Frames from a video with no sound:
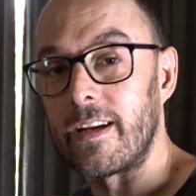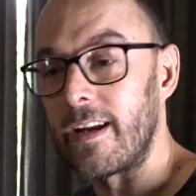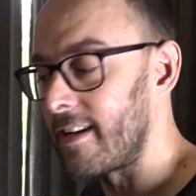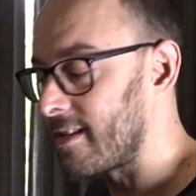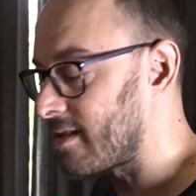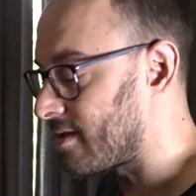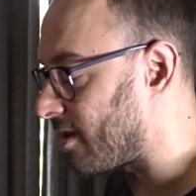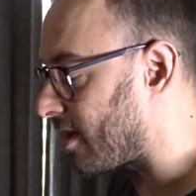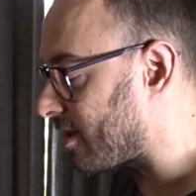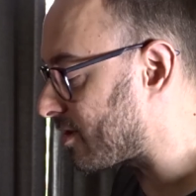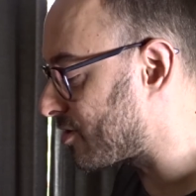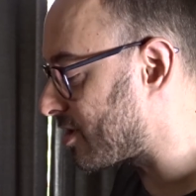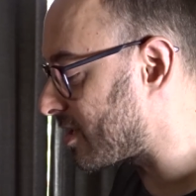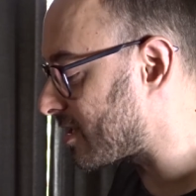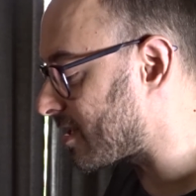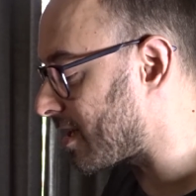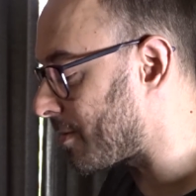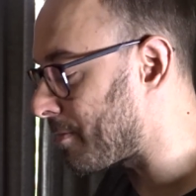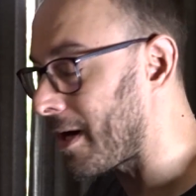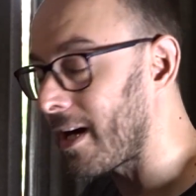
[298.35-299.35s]
It is not
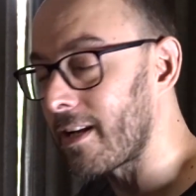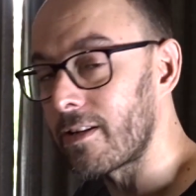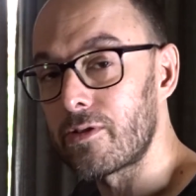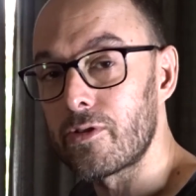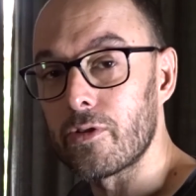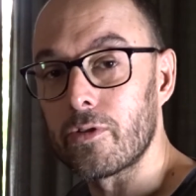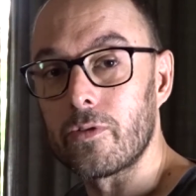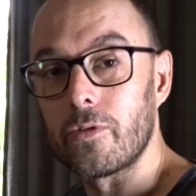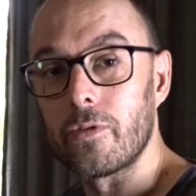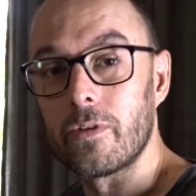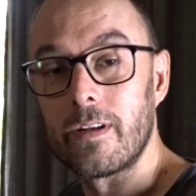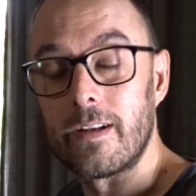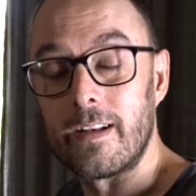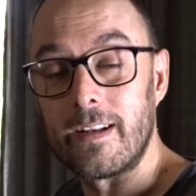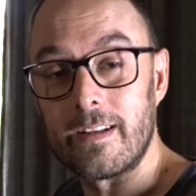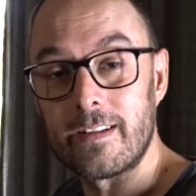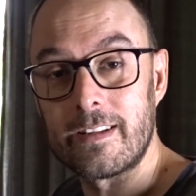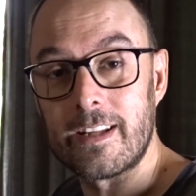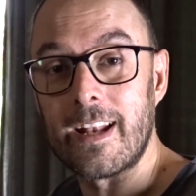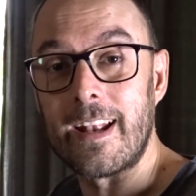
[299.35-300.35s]
just about your
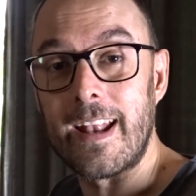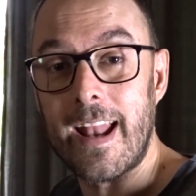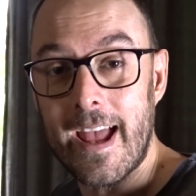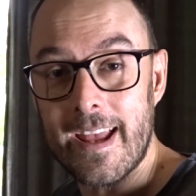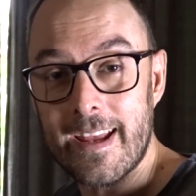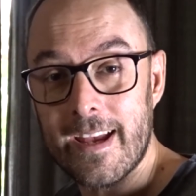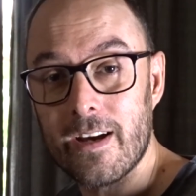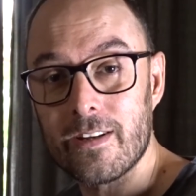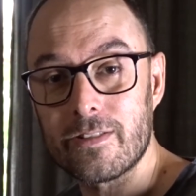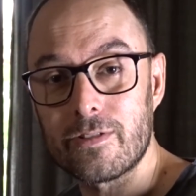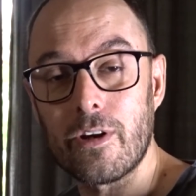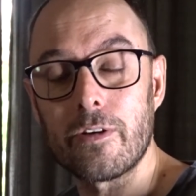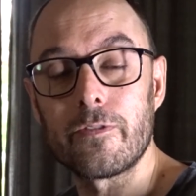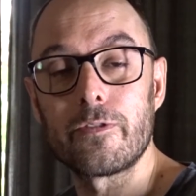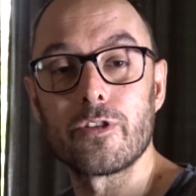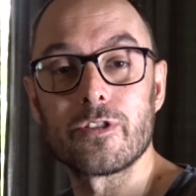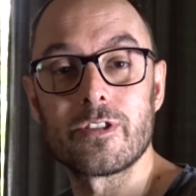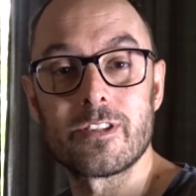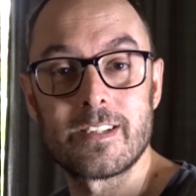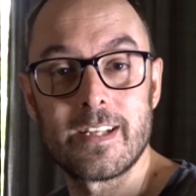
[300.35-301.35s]
the layout of
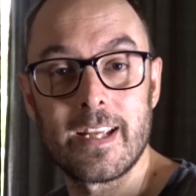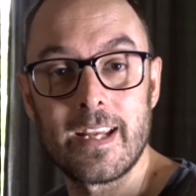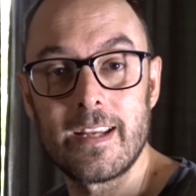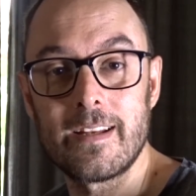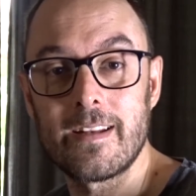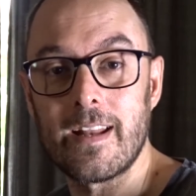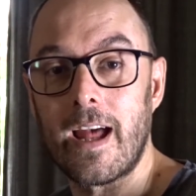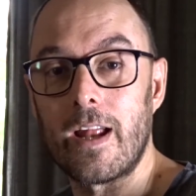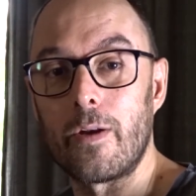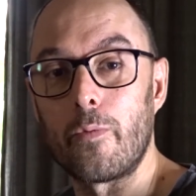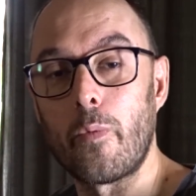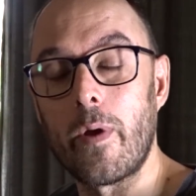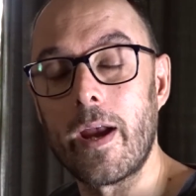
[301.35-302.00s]
your scene and